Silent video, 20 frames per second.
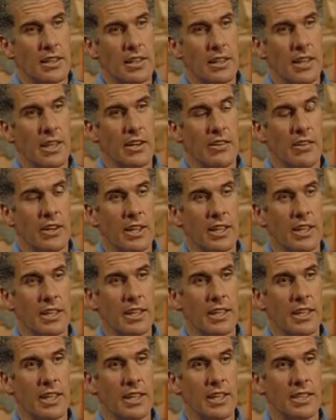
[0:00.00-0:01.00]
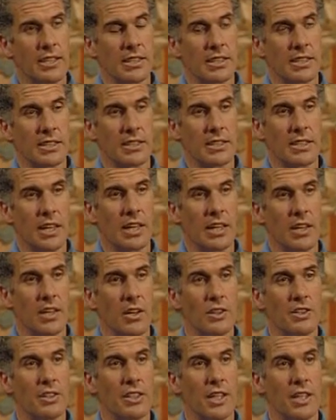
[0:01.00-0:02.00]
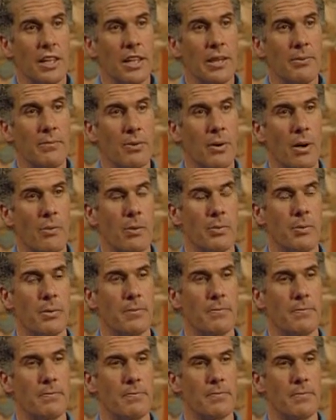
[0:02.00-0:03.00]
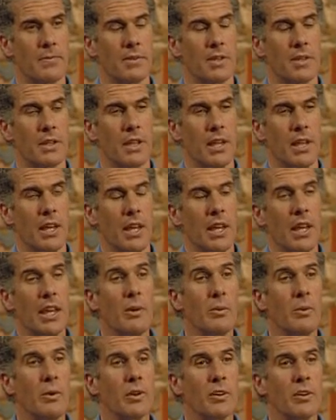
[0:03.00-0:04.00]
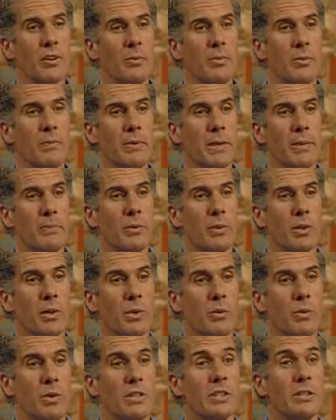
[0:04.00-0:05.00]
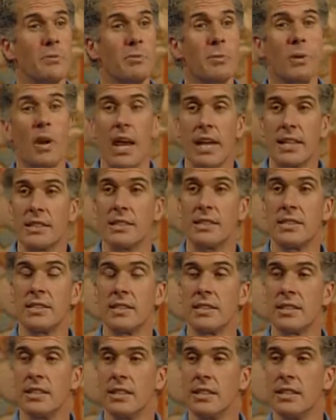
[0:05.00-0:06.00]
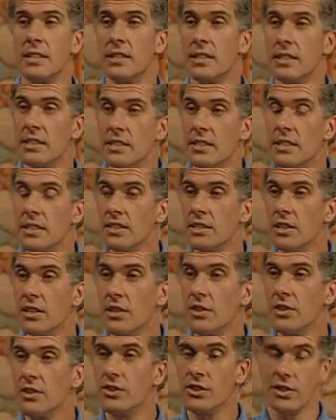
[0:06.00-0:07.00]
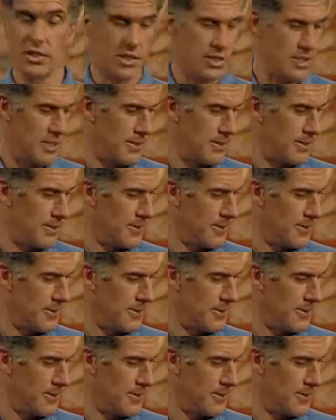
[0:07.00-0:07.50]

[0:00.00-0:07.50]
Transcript: theory is psychologically improbable. Here were a group of people who were depressed, disillusioned.